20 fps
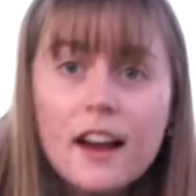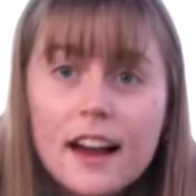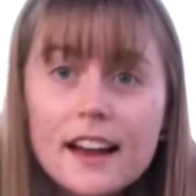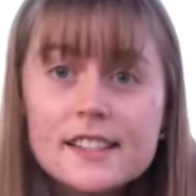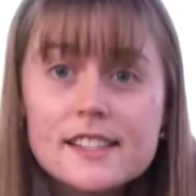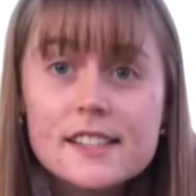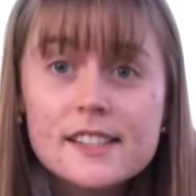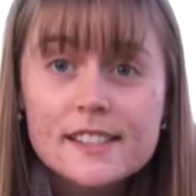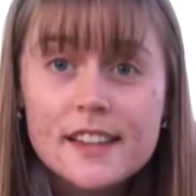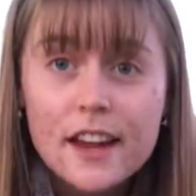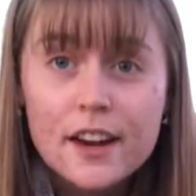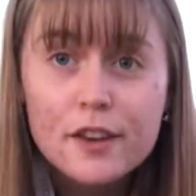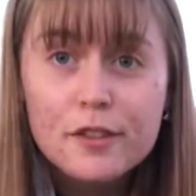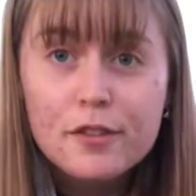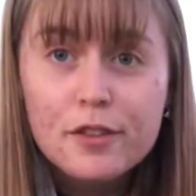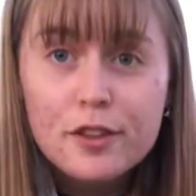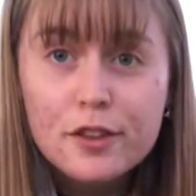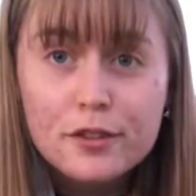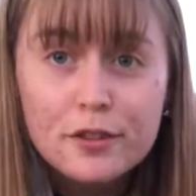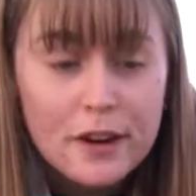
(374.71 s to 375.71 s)
It's a set of
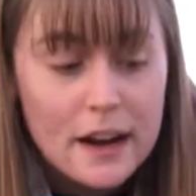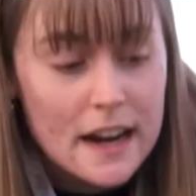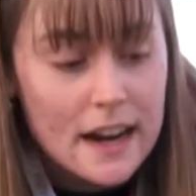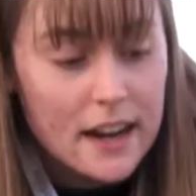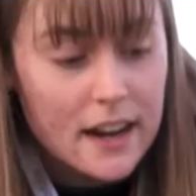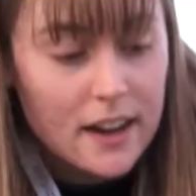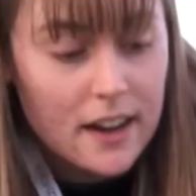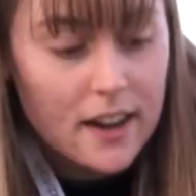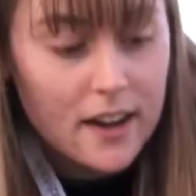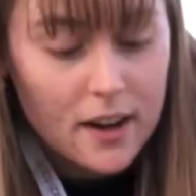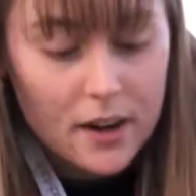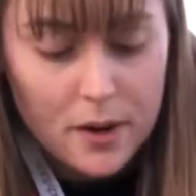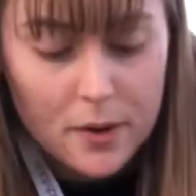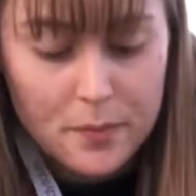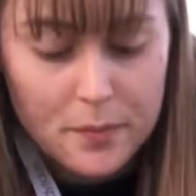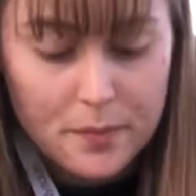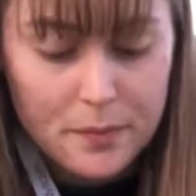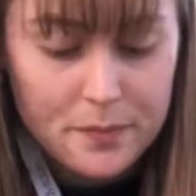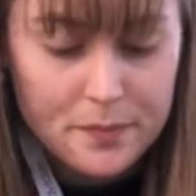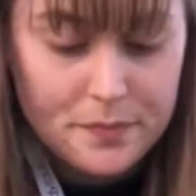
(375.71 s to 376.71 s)
3
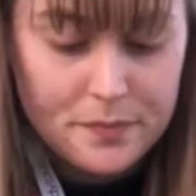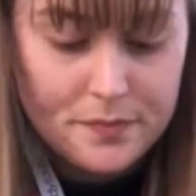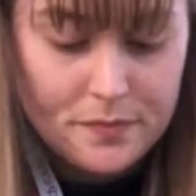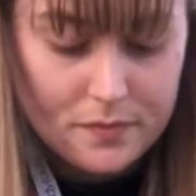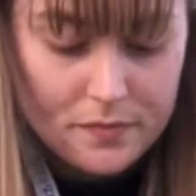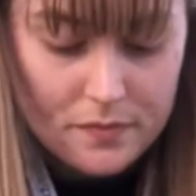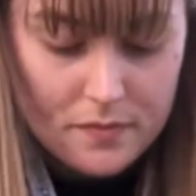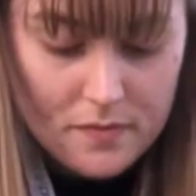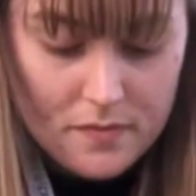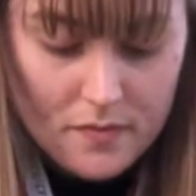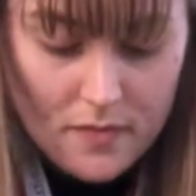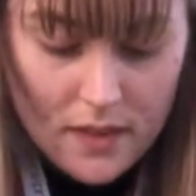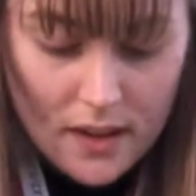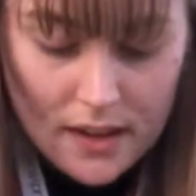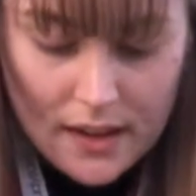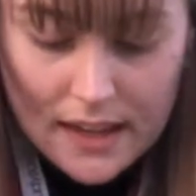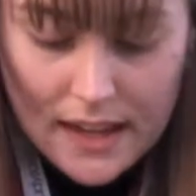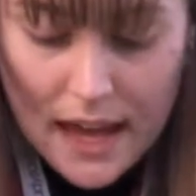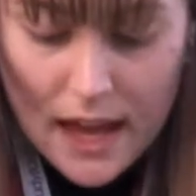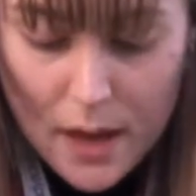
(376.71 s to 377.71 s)

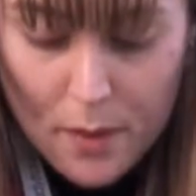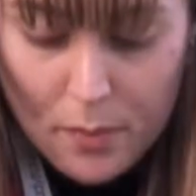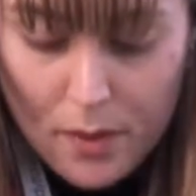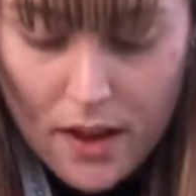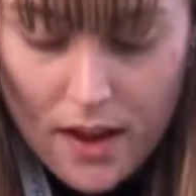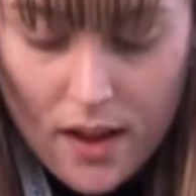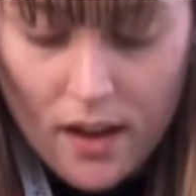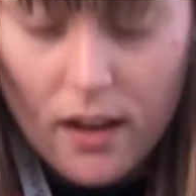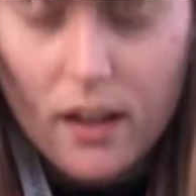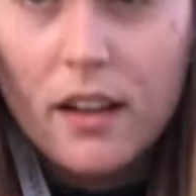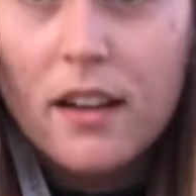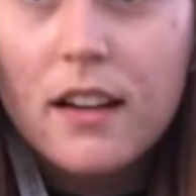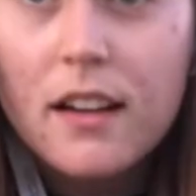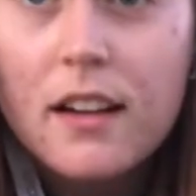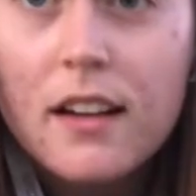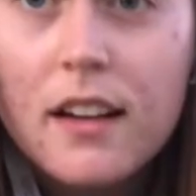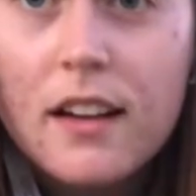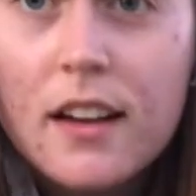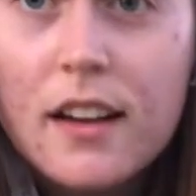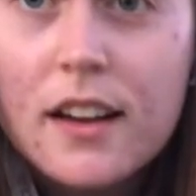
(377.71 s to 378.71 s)
camping
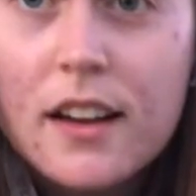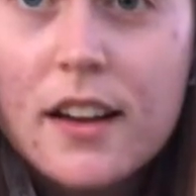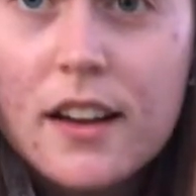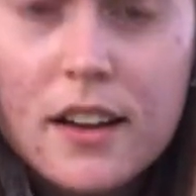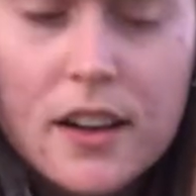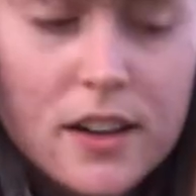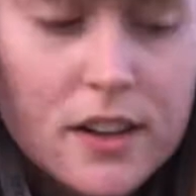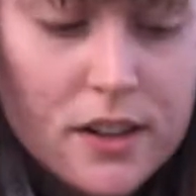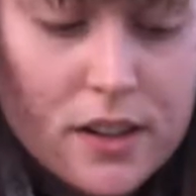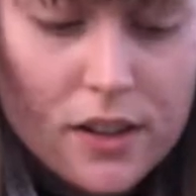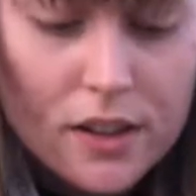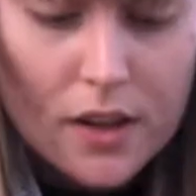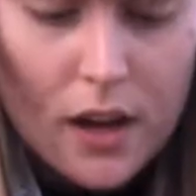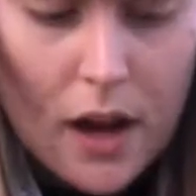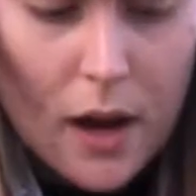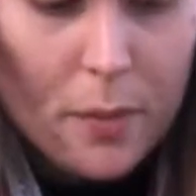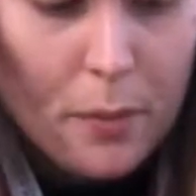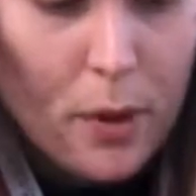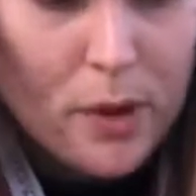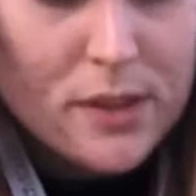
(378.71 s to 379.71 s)

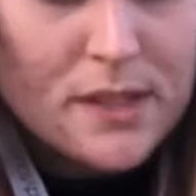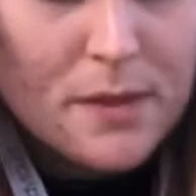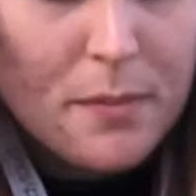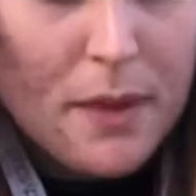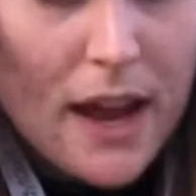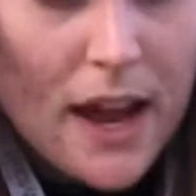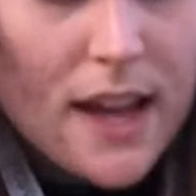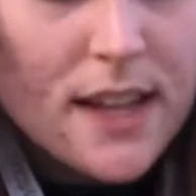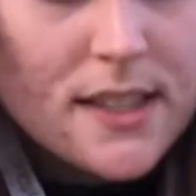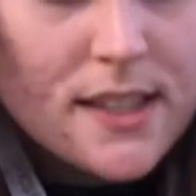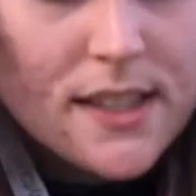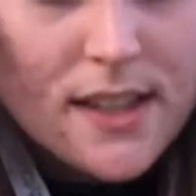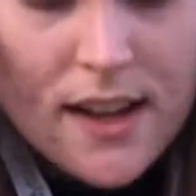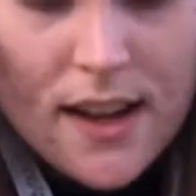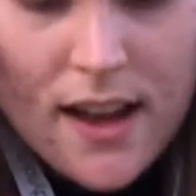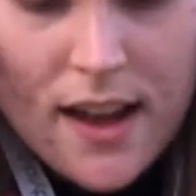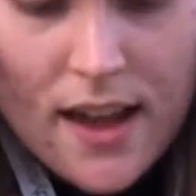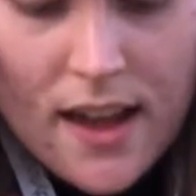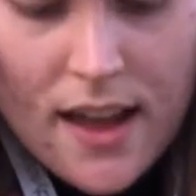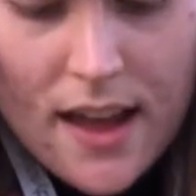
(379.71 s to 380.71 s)
pots and pans,
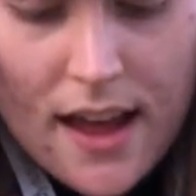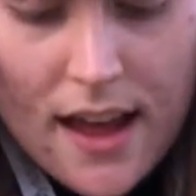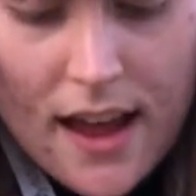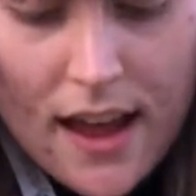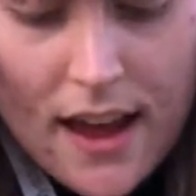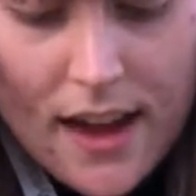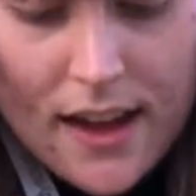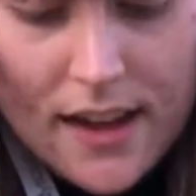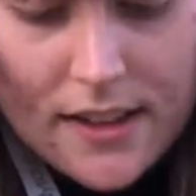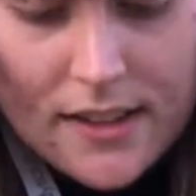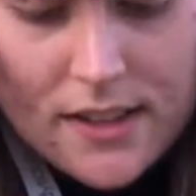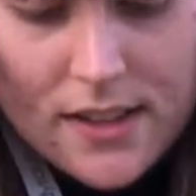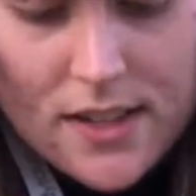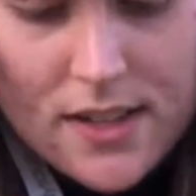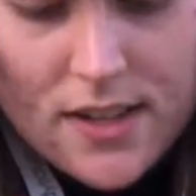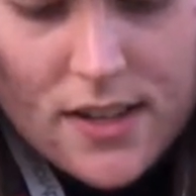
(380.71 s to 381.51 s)
and